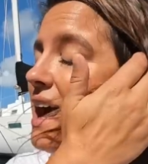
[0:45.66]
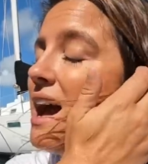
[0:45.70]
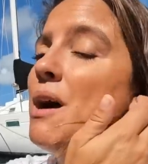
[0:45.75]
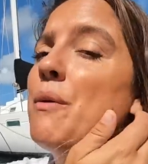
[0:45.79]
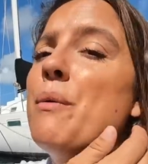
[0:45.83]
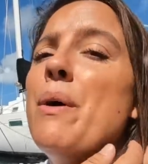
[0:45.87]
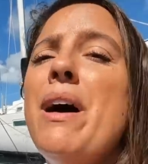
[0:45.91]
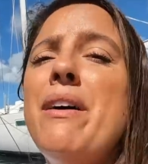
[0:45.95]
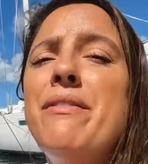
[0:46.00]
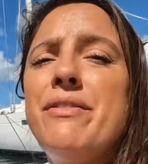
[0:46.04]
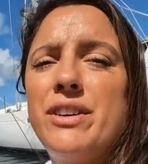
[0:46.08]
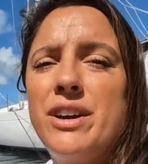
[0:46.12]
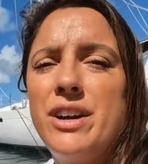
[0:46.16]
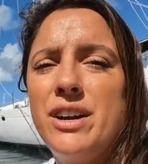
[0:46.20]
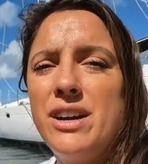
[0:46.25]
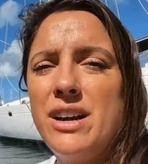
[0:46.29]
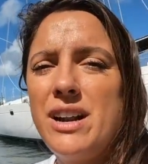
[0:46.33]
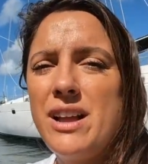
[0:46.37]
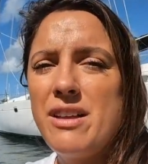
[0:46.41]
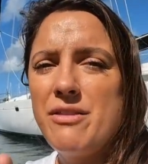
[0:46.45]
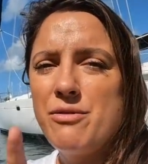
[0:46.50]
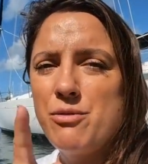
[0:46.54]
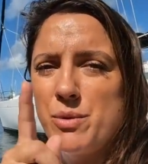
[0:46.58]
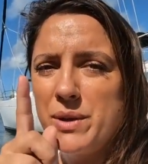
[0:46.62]
However,
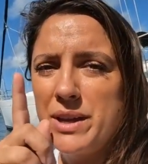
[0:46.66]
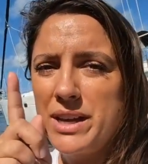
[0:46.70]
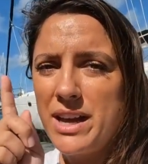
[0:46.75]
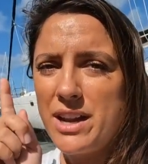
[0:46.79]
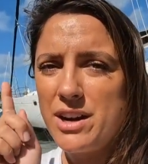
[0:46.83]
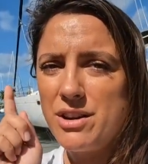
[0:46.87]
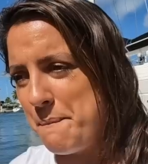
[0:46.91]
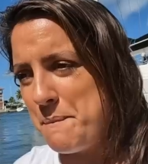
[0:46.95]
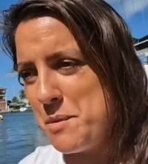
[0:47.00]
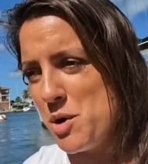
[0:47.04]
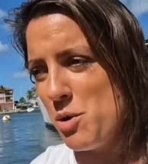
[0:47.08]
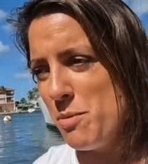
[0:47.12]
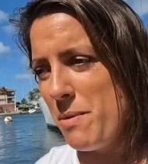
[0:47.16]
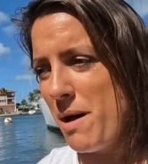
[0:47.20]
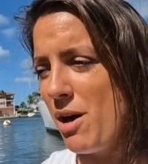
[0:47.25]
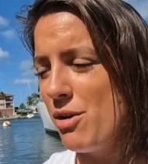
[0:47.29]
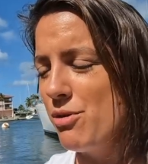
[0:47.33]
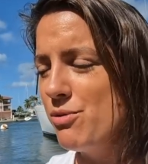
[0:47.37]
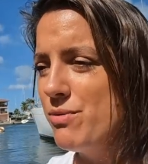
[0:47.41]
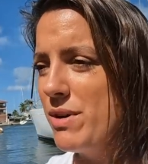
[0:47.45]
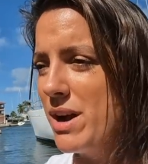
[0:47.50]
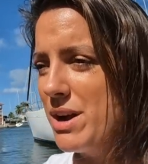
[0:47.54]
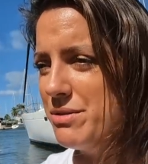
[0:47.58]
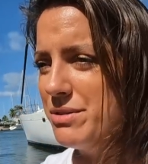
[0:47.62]
if we get a
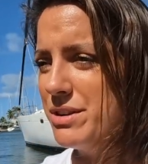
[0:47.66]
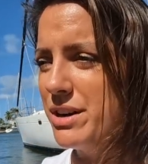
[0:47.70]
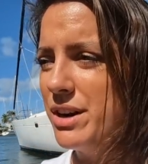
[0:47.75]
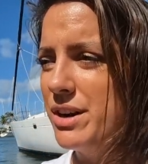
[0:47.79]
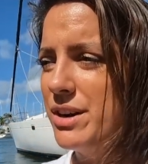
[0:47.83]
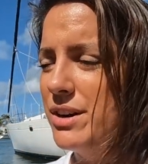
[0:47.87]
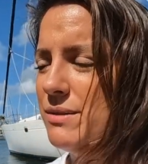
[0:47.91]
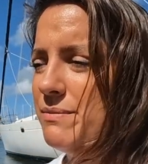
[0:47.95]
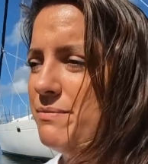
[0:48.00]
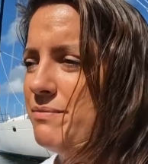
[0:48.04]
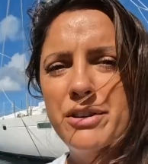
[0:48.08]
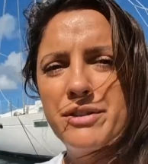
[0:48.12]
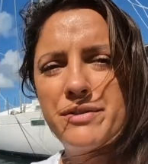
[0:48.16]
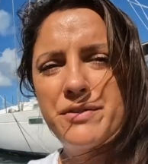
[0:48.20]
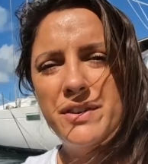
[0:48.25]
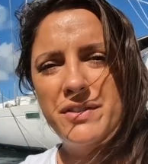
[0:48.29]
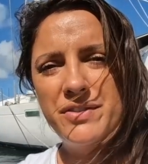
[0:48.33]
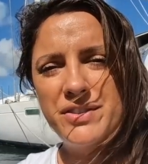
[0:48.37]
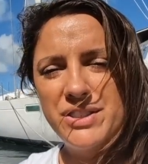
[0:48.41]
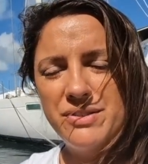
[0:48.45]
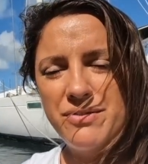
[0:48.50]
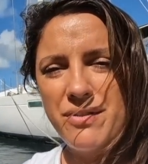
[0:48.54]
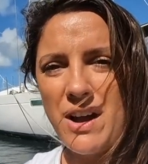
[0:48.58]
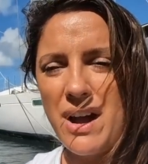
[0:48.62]
mobile router for
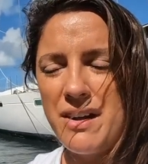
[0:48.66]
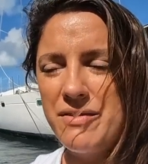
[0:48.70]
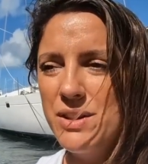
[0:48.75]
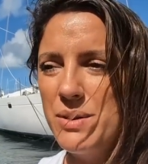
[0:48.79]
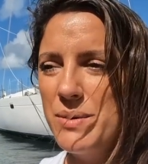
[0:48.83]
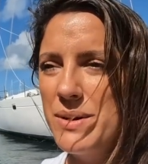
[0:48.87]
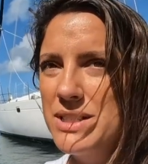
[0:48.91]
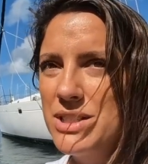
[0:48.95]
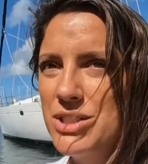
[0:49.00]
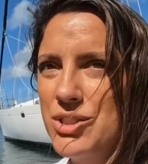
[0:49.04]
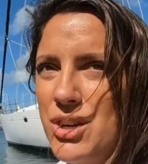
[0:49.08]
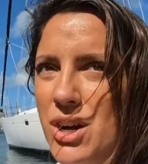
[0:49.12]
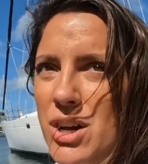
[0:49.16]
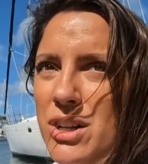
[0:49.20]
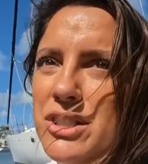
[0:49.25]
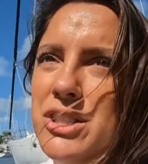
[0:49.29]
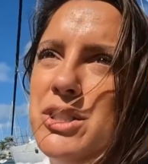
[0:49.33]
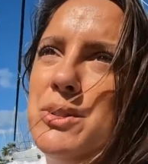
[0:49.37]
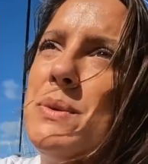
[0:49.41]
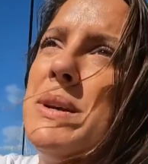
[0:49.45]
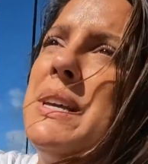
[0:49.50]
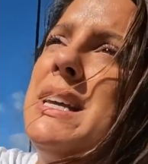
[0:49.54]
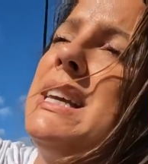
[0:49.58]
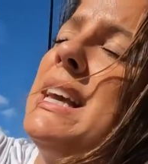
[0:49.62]
$55
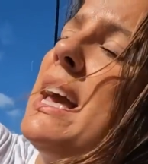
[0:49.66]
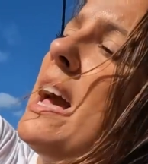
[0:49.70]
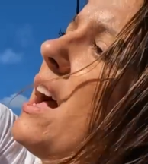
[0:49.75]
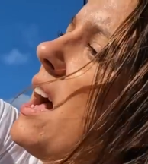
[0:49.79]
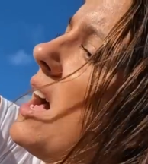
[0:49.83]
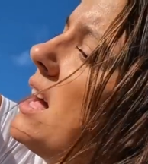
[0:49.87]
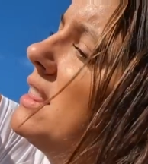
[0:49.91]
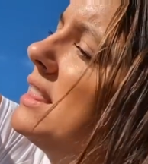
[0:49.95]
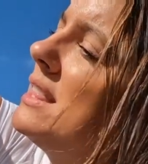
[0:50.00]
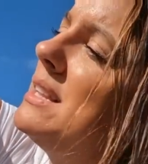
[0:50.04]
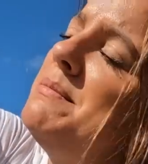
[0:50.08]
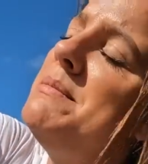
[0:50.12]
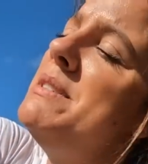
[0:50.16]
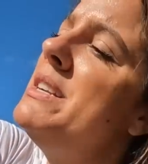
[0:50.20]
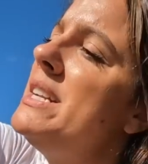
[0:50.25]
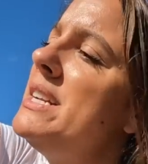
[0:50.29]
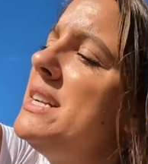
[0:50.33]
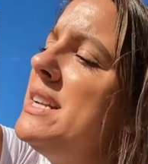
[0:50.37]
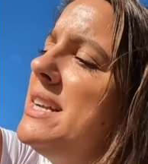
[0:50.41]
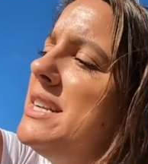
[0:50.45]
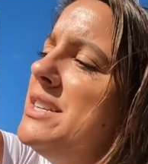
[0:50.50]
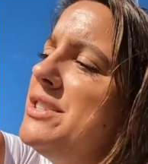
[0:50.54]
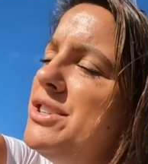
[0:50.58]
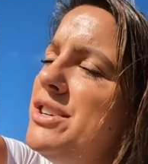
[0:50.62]
US, we can get
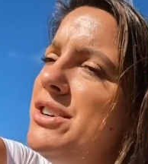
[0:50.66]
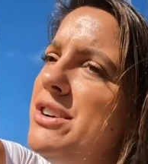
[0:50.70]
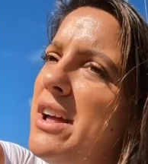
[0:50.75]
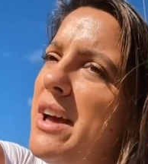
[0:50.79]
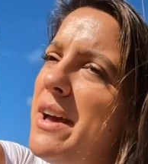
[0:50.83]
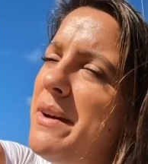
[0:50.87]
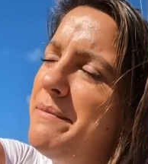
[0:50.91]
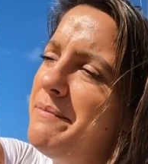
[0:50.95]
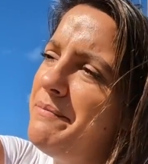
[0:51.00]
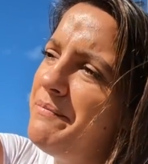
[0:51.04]
unlimited internet.